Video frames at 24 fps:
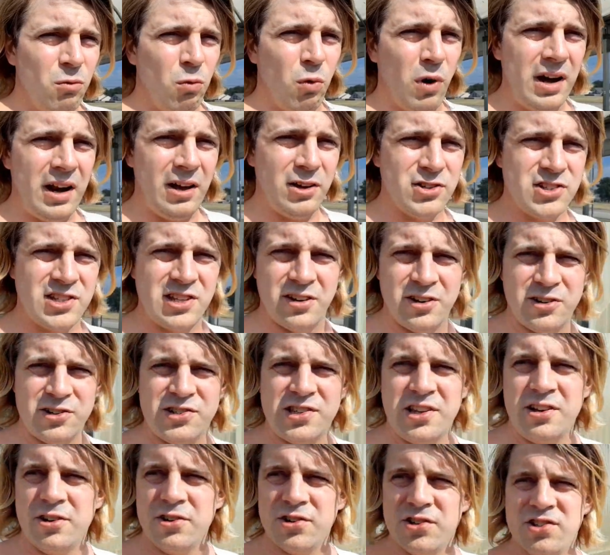What else
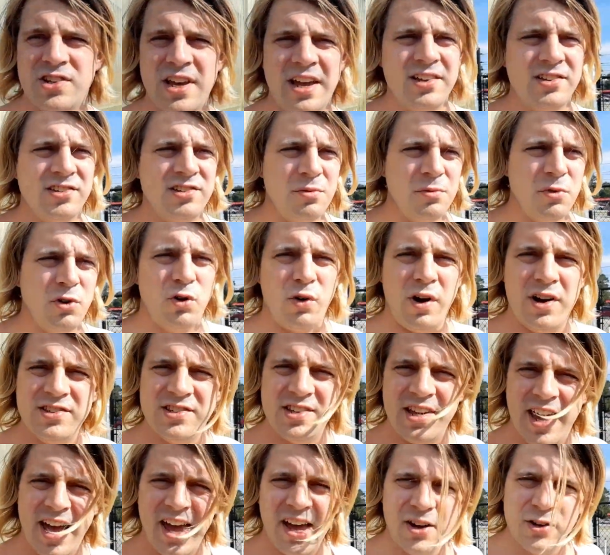there's there to say? Some
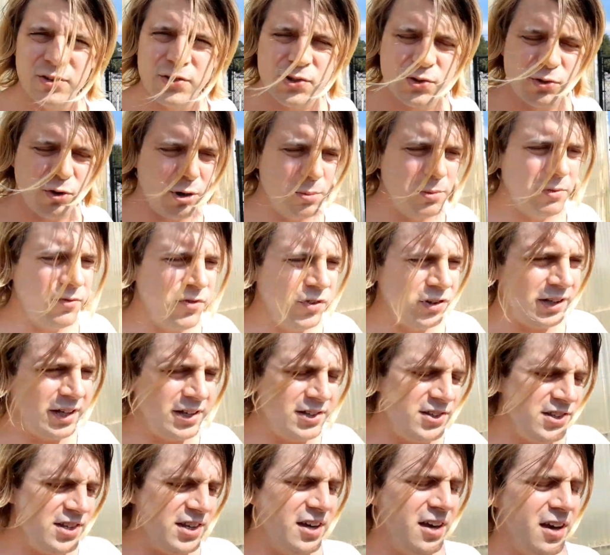crazy hailstorm in
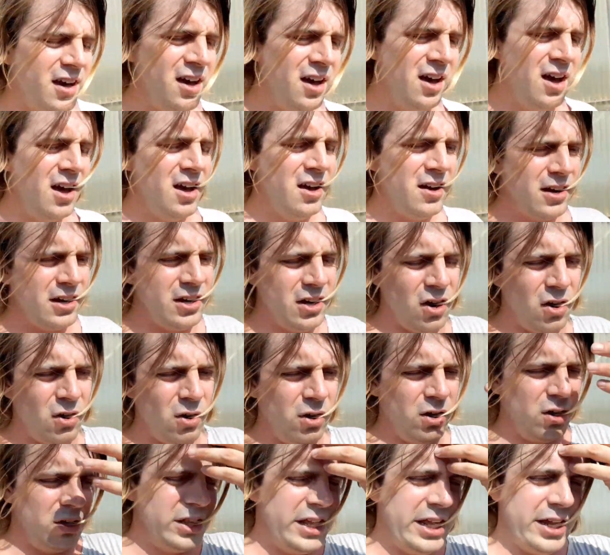Valencia? You
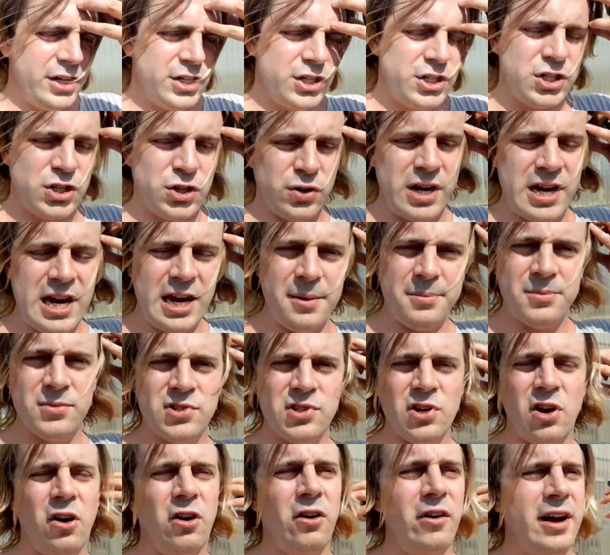know, the
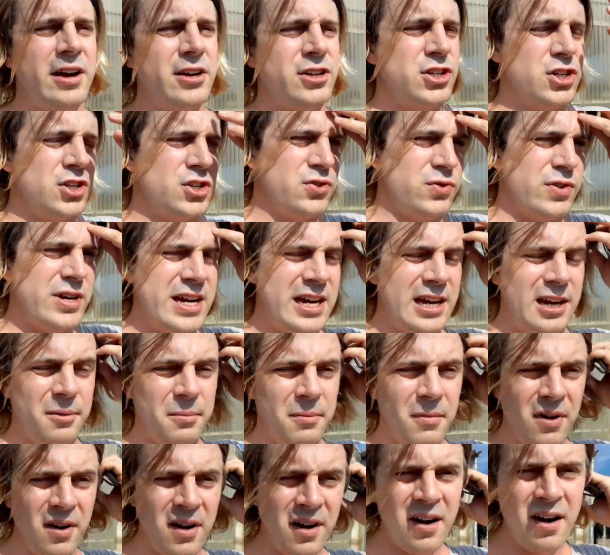extremes are
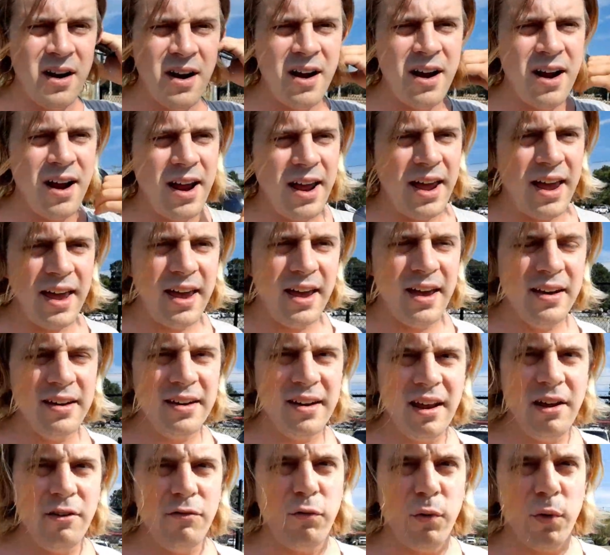extreme.
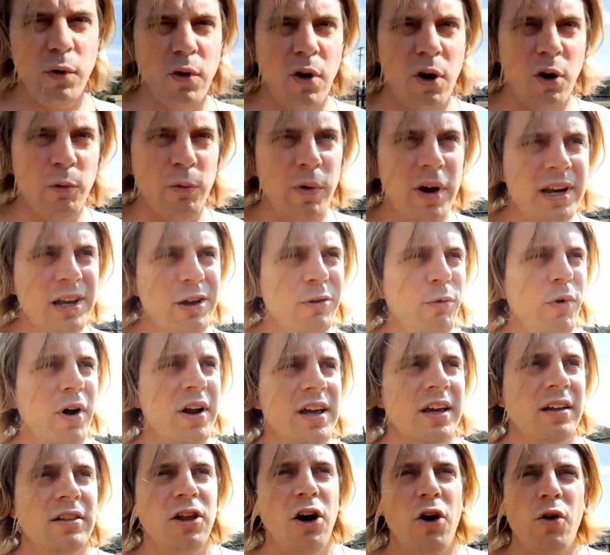And if we're already
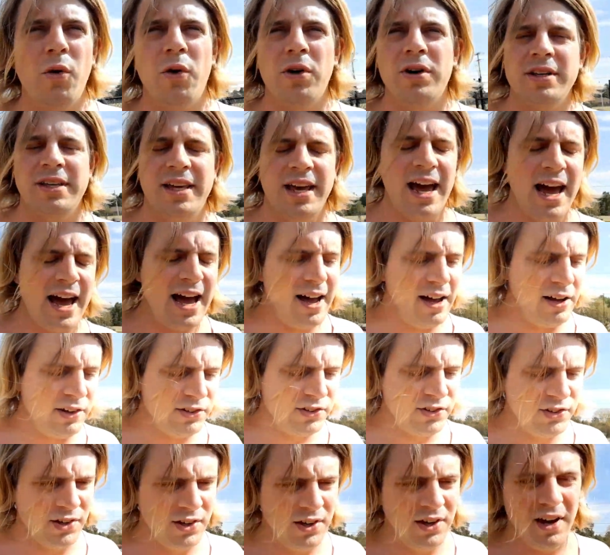running low on
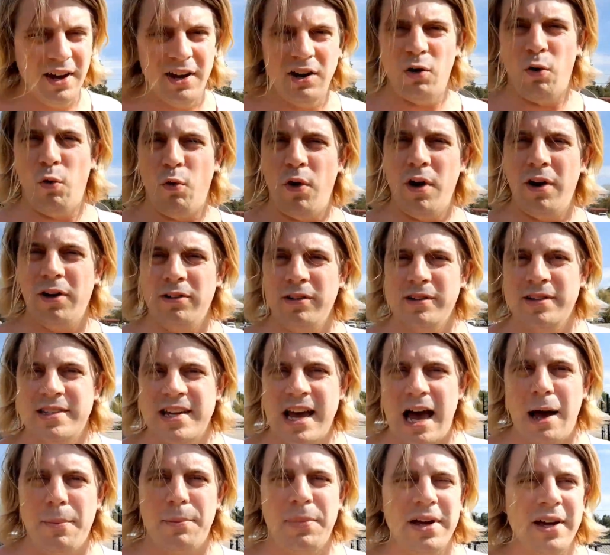gas and oil and
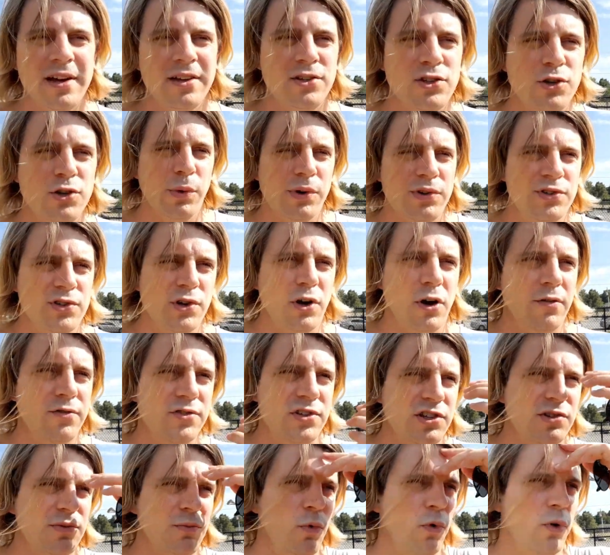tapping
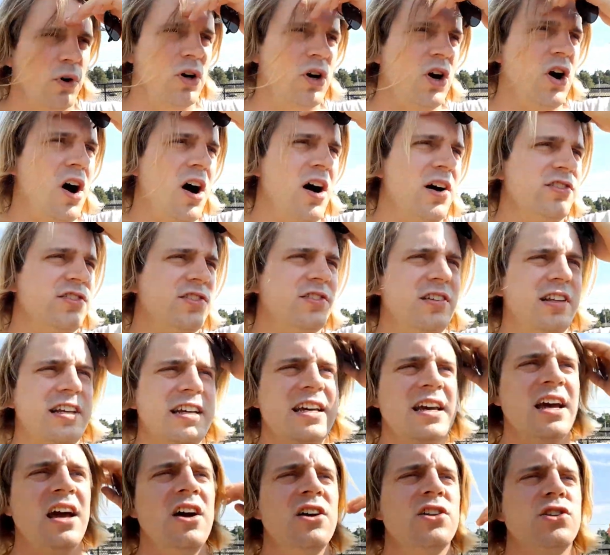reserves, it's more
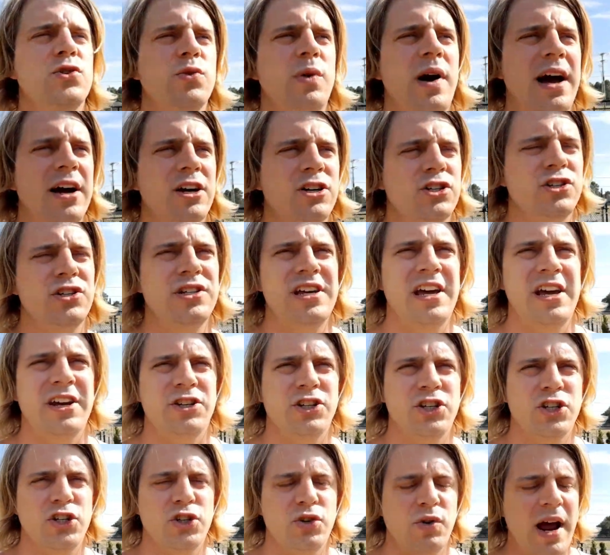costly to actually
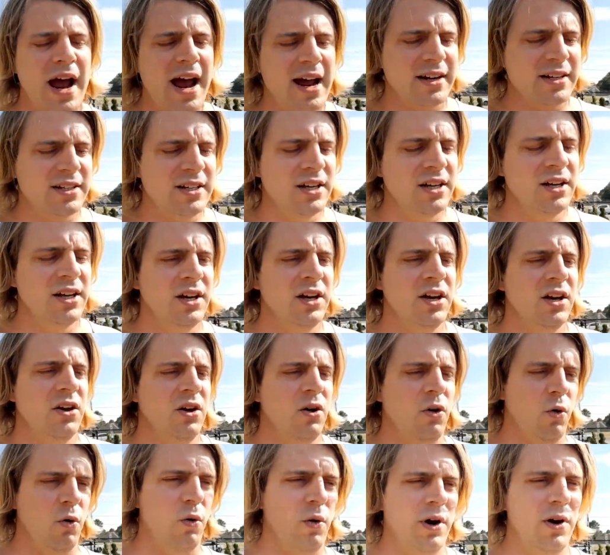extract
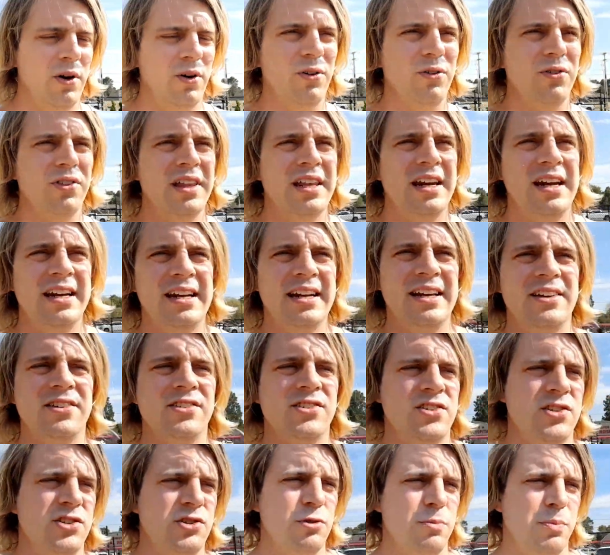oil than it
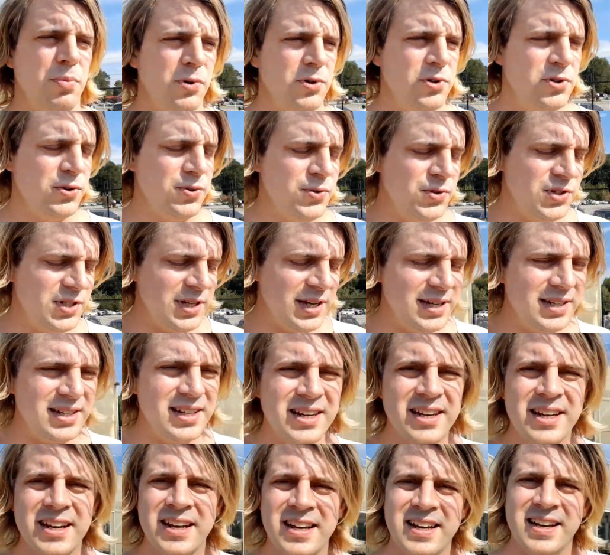is to produce it.
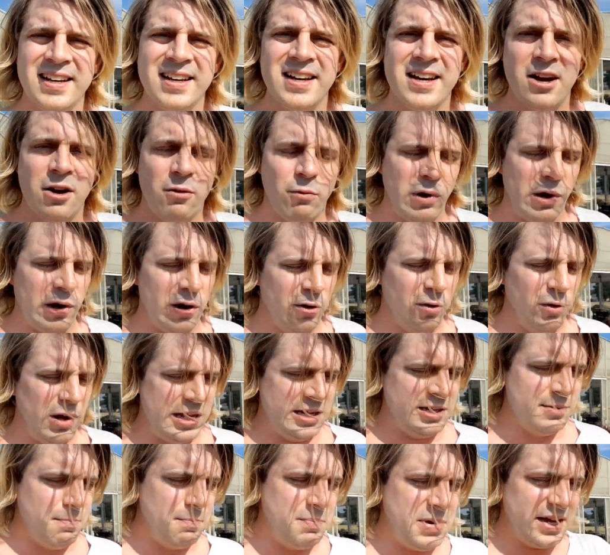We're
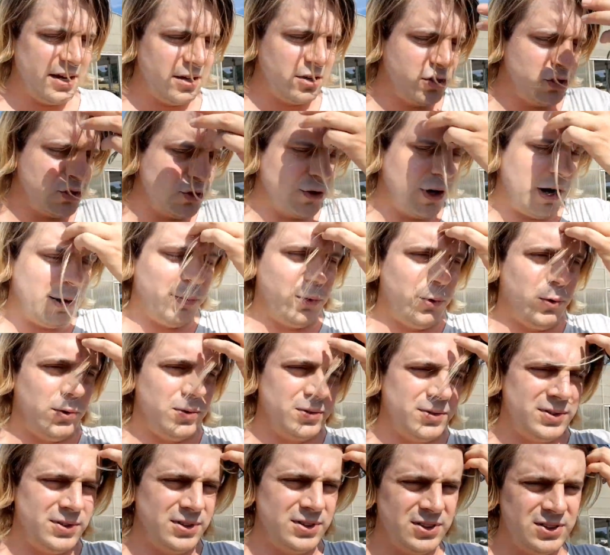in big trouble.